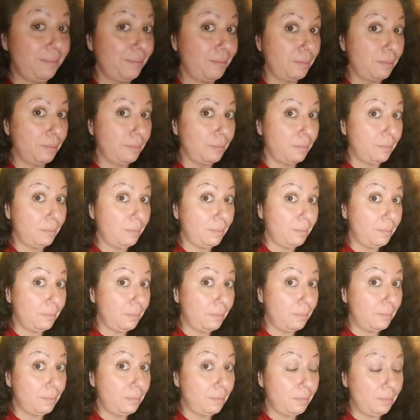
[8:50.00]

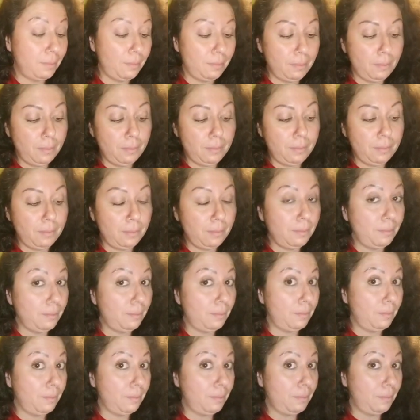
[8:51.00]

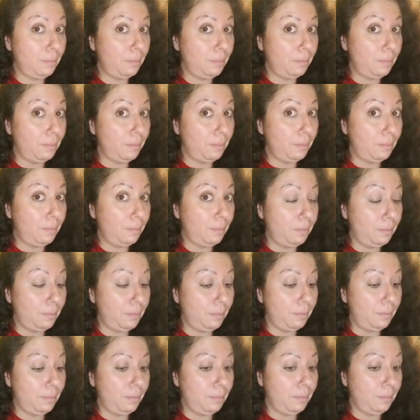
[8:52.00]

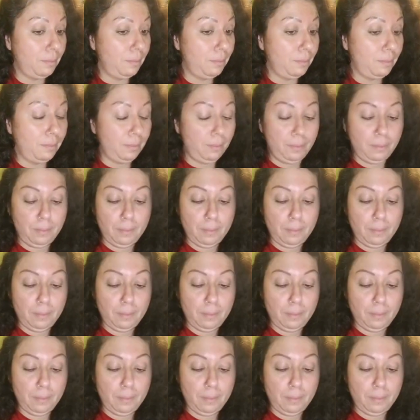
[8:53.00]
Nothing is said.